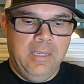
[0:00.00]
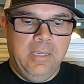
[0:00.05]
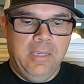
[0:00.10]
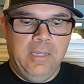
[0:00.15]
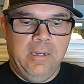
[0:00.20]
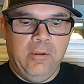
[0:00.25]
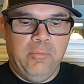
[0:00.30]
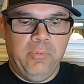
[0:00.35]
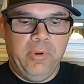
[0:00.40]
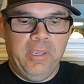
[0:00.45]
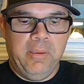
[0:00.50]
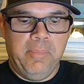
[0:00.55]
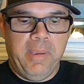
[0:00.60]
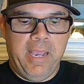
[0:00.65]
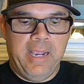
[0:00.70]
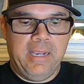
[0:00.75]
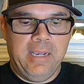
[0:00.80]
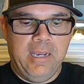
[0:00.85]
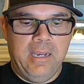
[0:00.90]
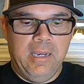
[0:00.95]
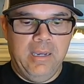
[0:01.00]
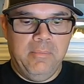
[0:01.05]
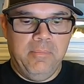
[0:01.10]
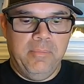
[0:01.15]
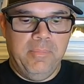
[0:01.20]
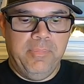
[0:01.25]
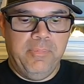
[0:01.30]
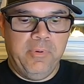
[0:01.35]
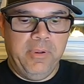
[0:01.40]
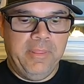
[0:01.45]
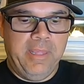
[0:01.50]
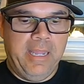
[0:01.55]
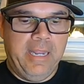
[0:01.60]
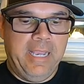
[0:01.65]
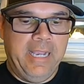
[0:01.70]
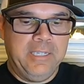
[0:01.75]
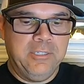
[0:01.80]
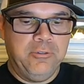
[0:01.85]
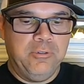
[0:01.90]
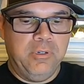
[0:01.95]
and I'll bring it back, bring that
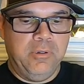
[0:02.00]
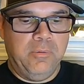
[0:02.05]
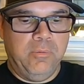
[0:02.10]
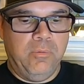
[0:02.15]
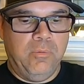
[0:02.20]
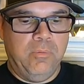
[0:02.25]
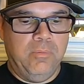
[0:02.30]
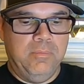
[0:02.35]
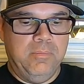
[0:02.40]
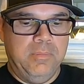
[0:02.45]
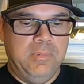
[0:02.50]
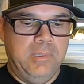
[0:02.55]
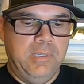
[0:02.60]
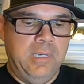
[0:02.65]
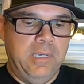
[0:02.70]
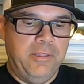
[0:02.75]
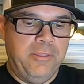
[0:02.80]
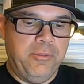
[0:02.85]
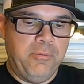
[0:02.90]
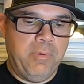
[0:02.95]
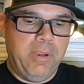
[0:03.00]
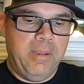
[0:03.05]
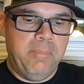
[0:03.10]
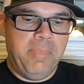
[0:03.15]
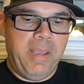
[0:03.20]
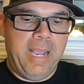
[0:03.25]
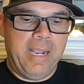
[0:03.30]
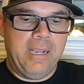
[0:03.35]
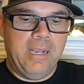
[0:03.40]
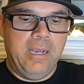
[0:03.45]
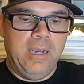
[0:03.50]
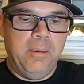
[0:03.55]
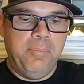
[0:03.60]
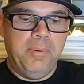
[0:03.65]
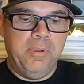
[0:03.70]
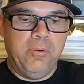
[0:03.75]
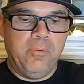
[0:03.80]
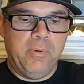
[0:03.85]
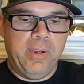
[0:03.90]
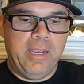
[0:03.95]
extra uh, thread back up
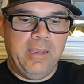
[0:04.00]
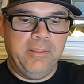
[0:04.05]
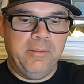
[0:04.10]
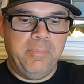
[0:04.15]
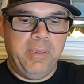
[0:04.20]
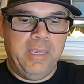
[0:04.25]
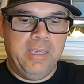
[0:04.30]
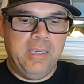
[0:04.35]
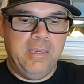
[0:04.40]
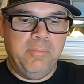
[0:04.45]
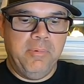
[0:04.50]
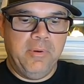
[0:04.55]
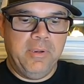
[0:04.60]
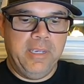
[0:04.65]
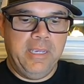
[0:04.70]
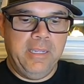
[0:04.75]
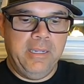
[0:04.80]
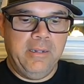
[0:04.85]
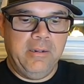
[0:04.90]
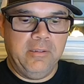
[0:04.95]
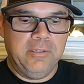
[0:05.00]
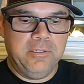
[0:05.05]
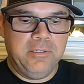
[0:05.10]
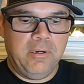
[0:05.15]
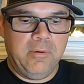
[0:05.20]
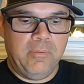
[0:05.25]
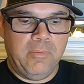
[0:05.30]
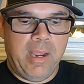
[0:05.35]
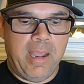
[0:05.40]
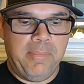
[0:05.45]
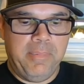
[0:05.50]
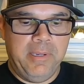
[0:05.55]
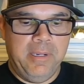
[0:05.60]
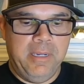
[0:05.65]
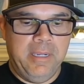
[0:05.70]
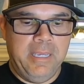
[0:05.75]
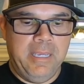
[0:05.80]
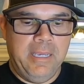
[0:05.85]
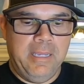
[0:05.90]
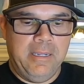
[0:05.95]
and around the bait keeper again, and I'll start wrapping it
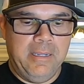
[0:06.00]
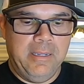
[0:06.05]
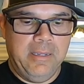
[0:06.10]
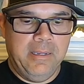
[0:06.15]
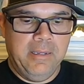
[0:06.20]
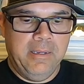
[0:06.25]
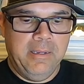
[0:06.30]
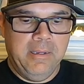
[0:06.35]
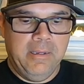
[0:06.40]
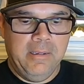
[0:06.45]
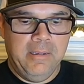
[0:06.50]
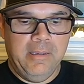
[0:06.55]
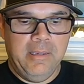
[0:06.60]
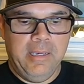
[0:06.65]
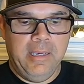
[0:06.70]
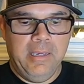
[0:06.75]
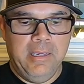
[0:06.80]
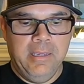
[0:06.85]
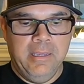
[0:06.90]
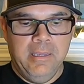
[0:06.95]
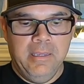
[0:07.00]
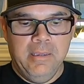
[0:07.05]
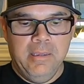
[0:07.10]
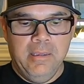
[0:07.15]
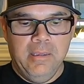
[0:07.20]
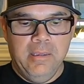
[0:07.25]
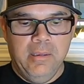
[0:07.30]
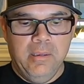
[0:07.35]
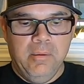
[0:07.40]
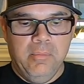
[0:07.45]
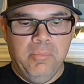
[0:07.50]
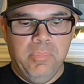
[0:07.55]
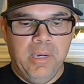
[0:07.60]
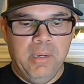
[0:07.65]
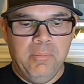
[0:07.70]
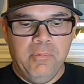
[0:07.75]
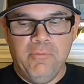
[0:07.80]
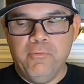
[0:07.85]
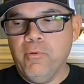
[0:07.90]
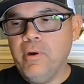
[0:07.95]
again. Okay.
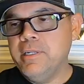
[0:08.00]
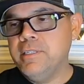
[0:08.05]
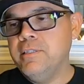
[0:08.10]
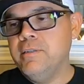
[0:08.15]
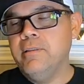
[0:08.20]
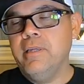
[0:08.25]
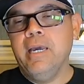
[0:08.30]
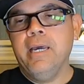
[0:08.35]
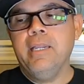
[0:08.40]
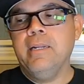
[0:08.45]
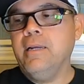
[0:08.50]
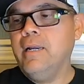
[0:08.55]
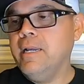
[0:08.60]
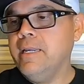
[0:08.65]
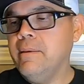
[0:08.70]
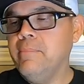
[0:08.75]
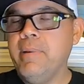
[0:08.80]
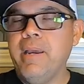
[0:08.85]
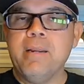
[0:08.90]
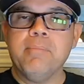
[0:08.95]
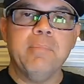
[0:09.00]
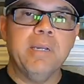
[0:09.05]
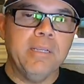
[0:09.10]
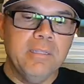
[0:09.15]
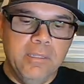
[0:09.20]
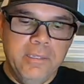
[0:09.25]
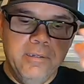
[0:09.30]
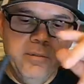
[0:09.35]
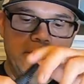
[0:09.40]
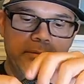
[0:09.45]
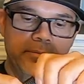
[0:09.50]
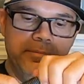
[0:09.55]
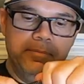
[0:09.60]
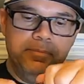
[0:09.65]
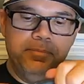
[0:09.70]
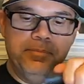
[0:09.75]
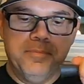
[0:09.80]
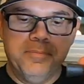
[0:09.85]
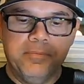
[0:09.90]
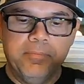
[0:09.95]
But before I do that, I get back my glue
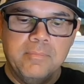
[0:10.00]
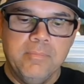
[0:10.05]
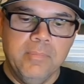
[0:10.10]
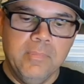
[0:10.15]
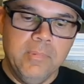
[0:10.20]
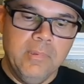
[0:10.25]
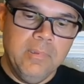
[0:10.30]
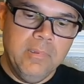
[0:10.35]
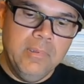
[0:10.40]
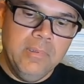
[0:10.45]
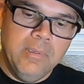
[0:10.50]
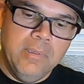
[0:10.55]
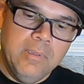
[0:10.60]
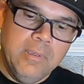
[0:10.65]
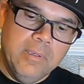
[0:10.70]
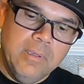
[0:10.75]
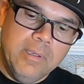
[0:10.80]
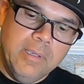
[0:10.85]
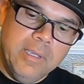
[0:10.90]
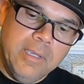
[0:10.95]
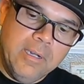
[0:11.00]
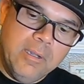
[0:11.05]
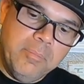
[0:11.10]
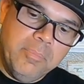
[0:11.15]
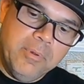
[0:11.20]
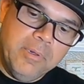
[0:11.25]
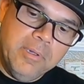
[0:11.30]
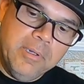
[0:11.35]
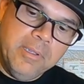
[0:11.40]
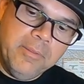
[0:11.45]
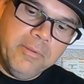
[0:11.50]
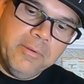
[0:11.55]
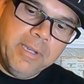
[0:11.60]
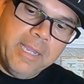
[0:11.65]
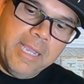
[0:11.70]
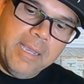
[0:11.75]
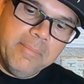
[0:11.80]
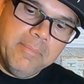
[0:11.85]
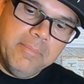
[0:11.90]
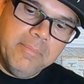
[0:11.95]
and I'll put another
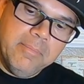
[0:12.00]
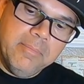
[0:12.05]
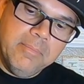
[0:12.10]
dab.